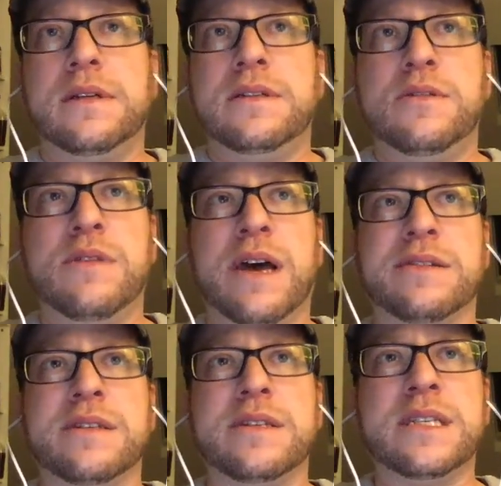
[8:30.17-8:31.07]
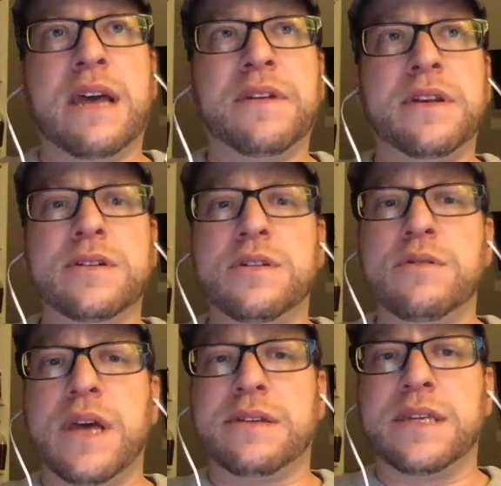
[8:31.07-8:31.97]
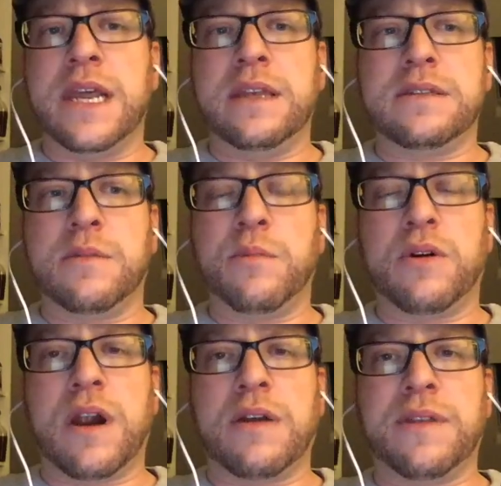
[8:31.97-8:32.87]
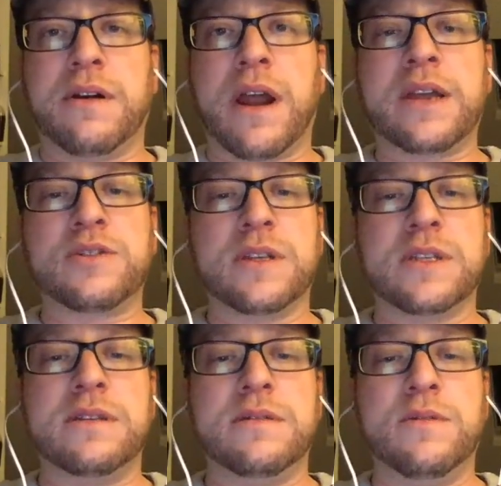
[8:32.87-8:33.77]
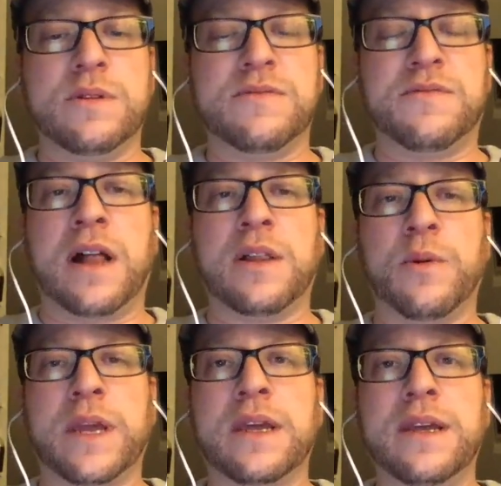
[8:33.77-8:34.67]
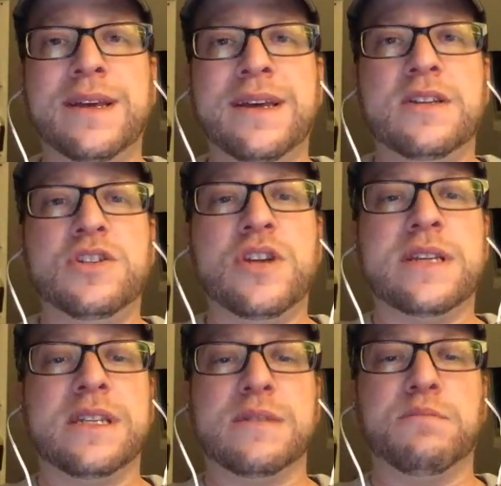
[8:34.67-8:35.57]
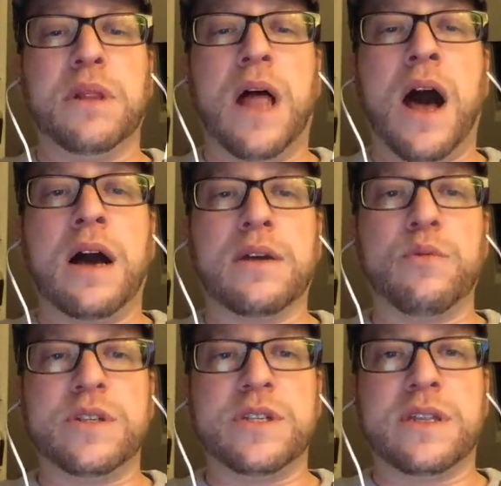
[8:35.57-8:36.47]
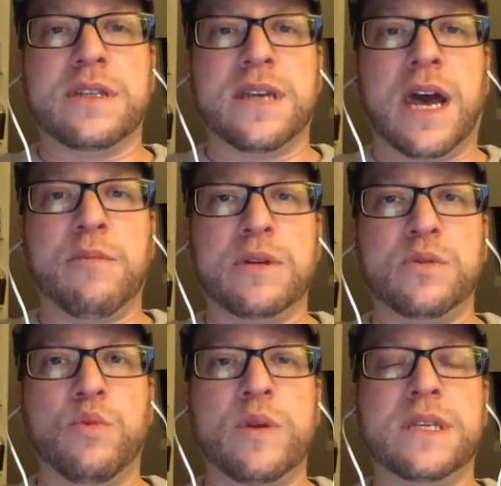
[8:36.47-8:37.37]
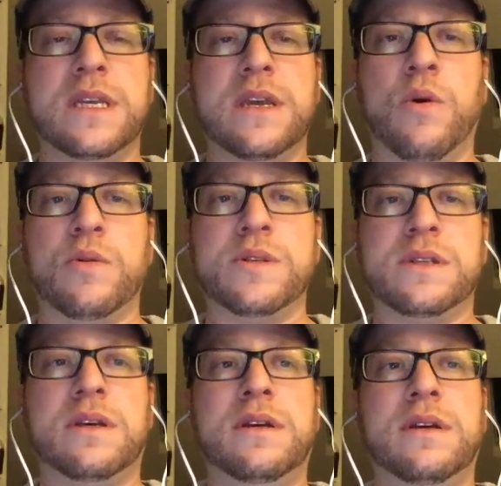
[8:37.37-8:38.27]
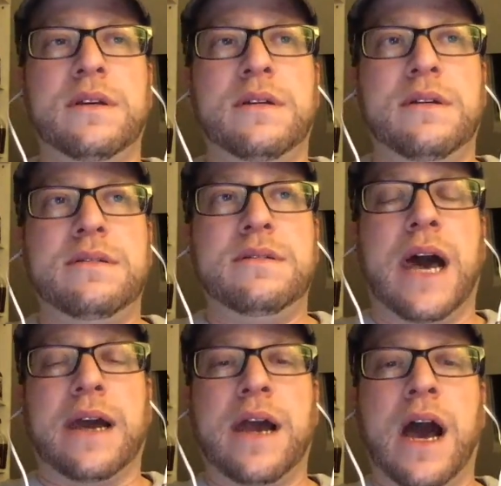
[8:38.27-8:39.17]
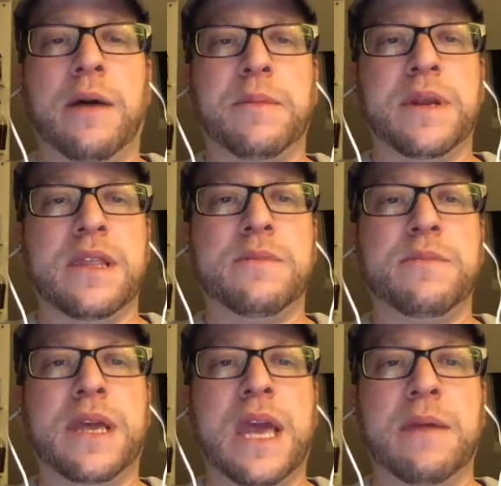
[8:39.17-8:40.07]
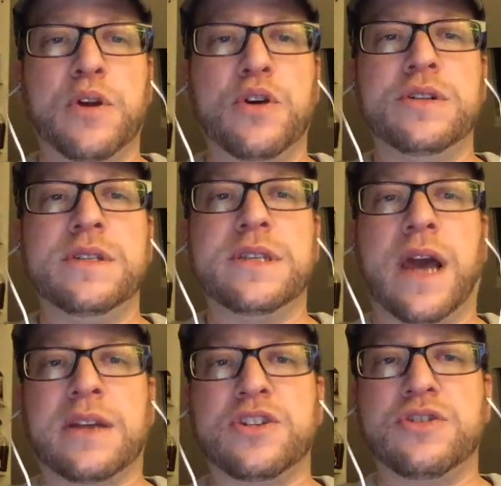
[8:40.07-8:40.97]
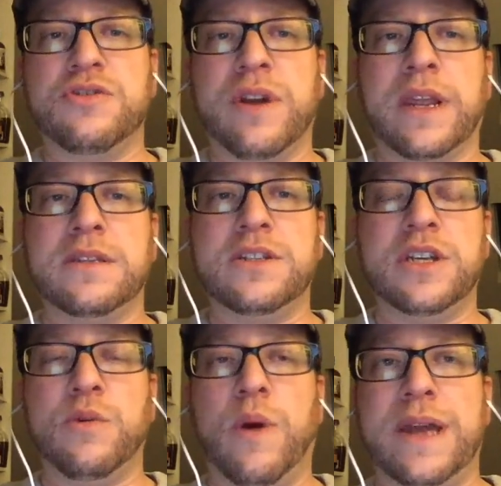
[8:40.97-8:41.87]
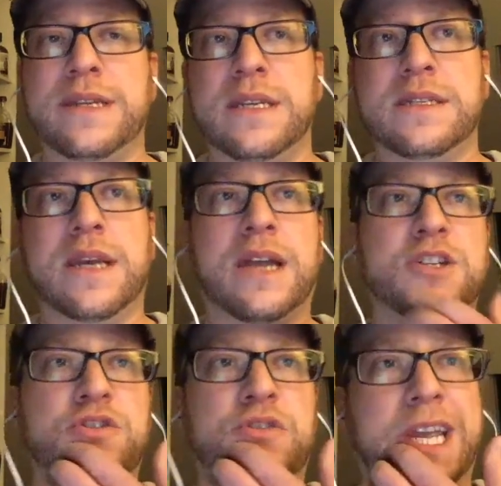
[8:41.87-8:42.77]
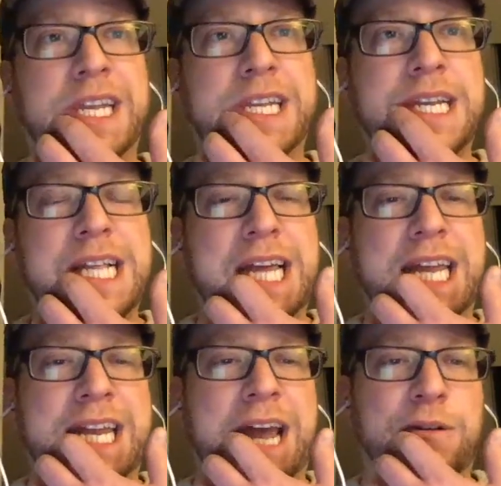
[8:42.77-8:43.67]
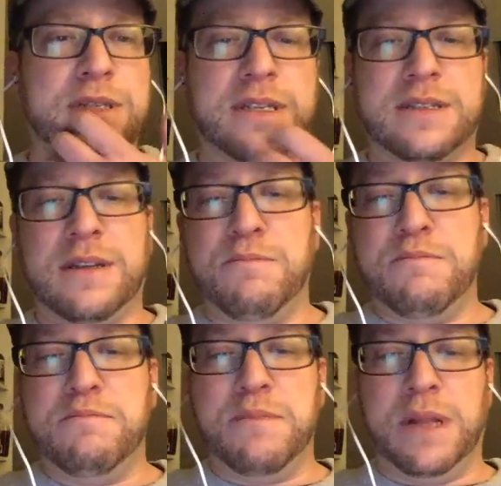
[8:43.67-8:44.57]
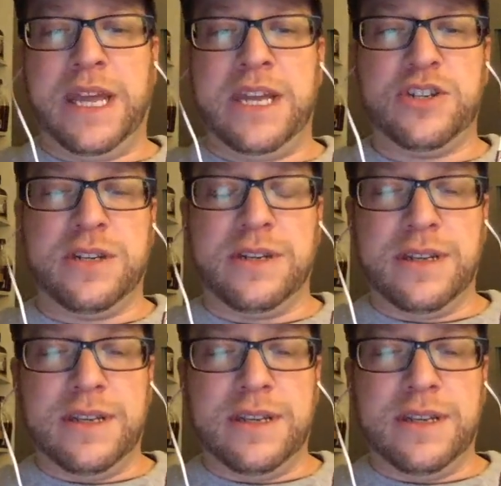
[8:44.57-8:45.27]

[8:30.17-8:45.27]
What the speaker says: 2007 or 2008, somewhere around there, I actually was following Jason's blog, which at the time was whiskeyhost.com, and then it became Good Scotch Drink, GUID Scotch Drink, and now it's some Malaysian